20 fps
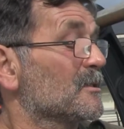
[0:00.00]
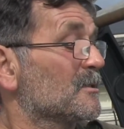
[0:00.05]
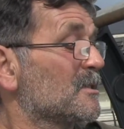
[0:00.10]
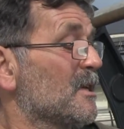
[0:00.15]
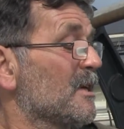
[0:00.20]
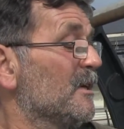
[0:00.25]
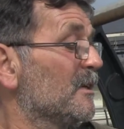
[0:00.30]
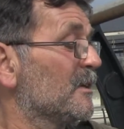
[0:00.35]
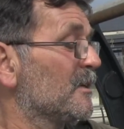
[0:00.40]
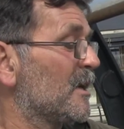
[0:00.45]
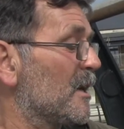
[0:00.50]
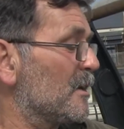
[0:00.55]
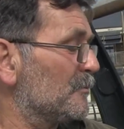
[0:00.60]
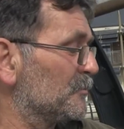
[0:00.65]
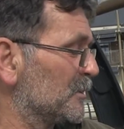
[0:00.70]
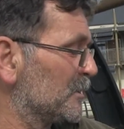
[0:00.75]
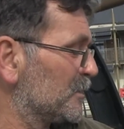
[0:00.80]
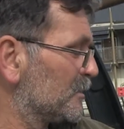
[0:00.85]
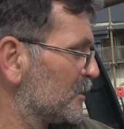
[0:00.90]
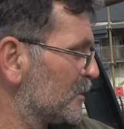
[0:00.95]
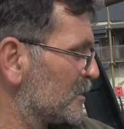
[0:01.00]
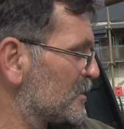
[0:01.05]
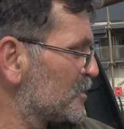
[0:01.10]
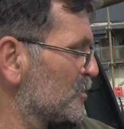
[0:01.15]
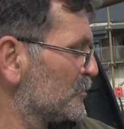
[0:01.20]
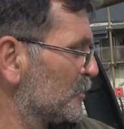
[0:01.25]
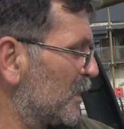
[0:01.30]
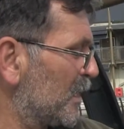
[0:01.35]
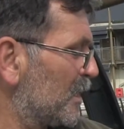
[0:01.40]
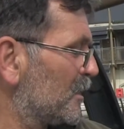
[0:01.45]
seeing it happen is
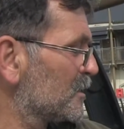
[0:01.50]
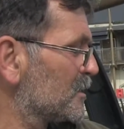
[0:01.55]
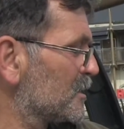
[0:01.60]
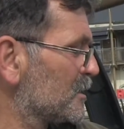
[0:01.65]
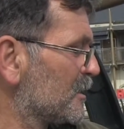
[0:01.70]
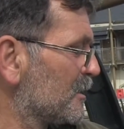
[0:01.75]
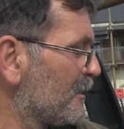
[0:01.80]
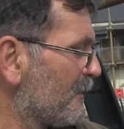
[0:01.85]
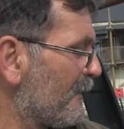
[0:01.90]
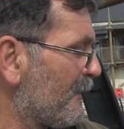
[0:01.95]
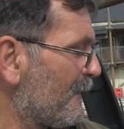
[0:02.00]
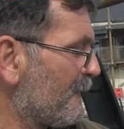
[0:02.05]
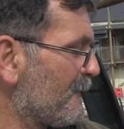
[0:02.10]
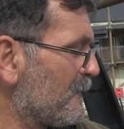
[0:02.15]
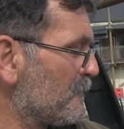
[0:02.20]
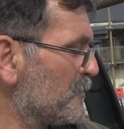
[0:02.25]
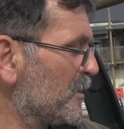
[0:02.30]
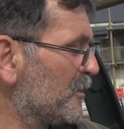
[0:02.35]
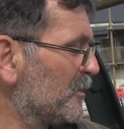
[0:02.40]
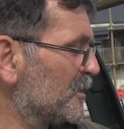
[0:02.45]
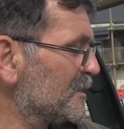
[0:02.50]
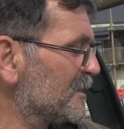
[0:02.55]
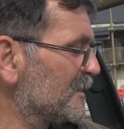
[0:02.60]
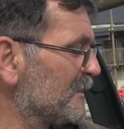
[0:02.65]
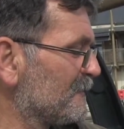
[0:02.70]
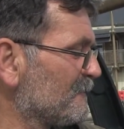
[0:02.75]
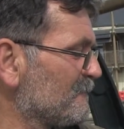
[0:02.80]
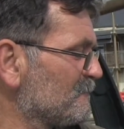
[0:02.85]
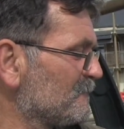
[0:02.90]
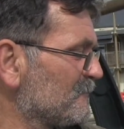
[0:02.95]
something else, to be honest.